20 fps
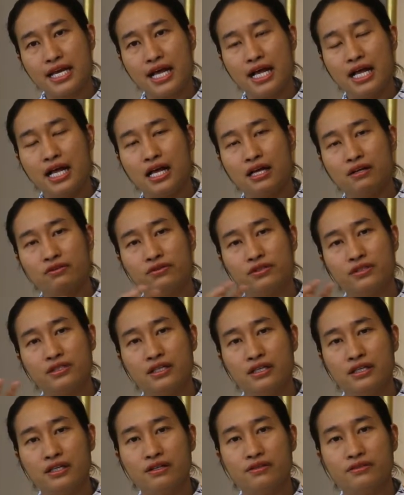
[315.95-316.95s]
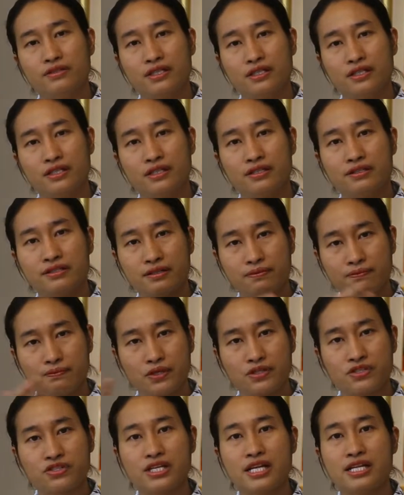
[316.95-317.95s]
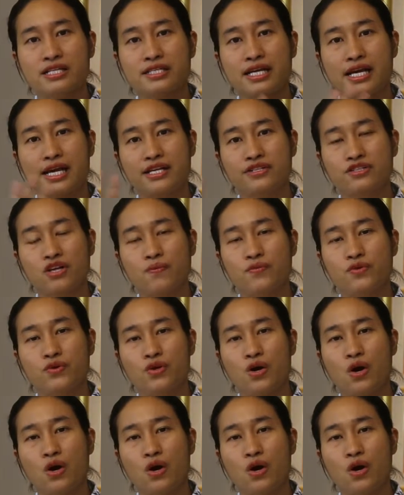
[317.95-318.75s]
the percentage of